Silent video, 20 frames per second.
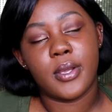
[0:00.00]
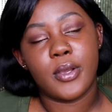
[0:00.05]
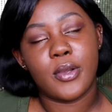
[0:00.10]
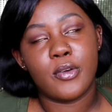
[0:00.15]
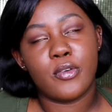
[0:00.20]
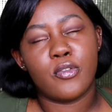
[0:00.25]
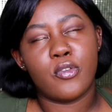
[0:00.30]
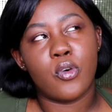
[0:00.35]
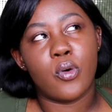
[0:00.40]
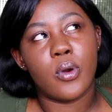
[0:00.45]

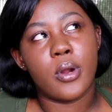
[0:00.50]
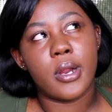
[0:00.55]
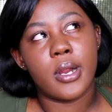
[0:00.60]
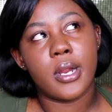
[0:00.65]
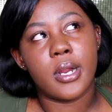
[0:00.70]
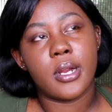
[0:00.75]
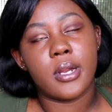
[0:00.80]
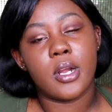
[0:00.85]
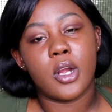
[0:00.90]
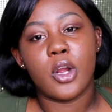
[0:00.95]

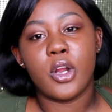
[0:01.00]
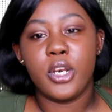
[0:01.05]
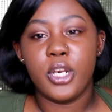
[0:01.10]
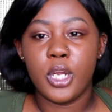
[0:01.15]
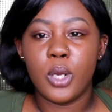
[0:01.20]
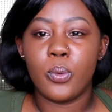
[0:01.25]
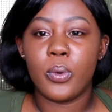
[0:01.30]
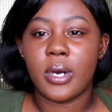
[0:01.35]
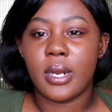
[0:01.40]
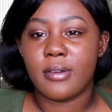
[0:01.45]
for
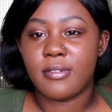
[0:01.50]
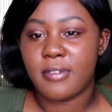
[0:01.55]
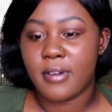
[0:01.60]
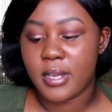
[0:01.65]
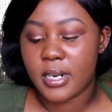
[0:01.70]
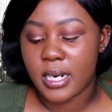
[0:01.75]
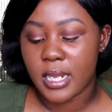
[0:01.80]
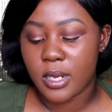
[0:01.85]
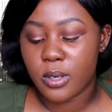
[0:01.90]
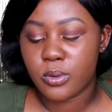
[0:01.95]
earlier when I
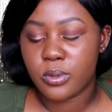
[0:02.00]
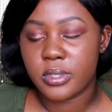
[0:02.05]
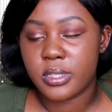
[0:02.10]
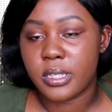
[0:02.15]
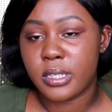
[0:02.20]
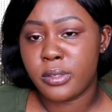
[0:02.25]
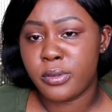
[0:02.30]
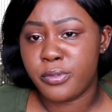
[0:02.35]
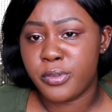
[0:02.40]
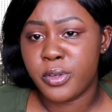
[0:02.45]
found out
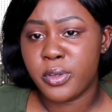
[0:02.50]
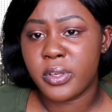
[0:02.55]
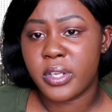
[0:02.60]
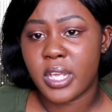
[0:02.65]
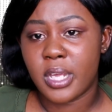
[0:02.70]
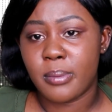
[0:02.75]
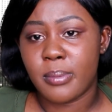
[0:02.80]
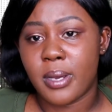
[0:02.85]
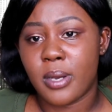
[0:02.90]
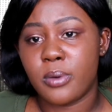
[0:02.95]
the video
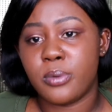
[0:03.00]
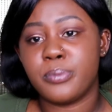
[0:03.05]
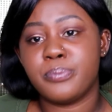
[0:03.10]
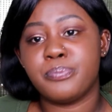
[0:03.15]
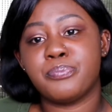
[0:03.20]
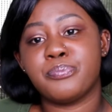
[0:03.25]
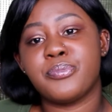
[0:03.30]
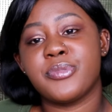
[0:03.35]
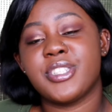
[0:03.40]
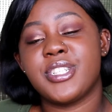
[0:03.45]
came out.
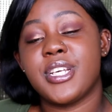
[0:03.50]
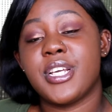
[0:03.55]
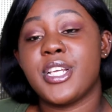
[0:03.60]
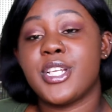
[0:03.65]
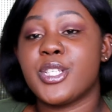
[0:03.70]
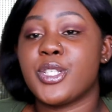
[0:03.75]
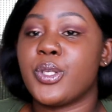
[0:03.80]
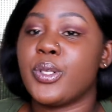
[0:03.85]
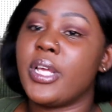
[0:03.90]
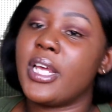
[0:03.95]

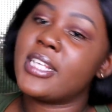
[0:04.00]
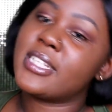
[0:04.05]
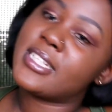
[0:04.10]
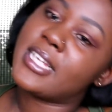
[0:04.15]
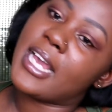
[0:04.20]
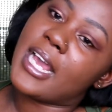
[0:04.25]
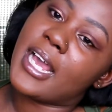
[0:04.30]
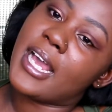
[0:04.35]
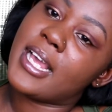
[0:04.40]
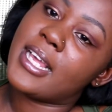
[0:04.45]
So yes,
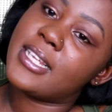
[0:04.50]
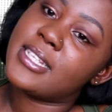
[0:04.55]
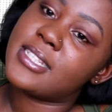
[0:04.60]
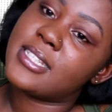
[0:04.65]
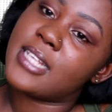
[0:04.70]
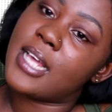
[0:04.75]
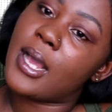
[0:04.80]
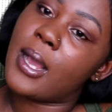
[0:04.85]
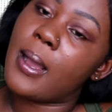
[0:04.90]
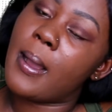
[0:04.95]
guys,
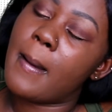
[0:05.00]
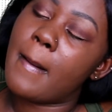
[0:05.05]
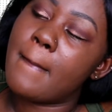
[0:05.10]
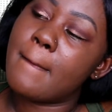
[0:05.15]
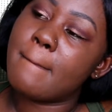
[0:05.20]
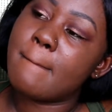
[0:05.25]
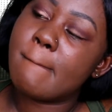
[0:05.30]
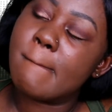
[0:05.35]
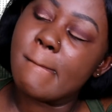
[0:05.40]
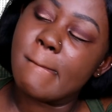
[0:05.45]

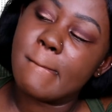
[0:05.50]
I